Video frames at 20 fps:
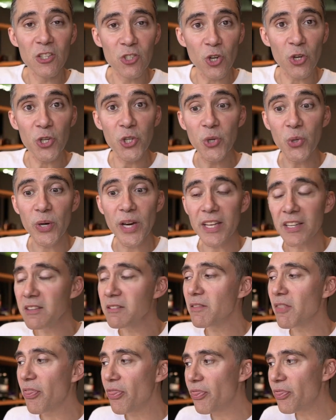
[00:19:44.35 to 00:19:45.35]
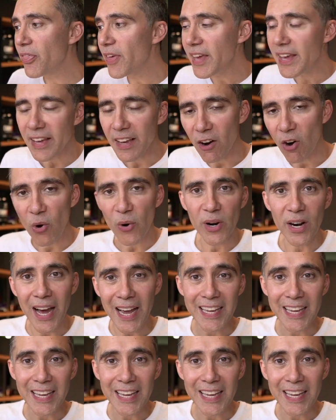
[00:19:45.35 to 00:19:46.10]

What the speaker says: So you can think on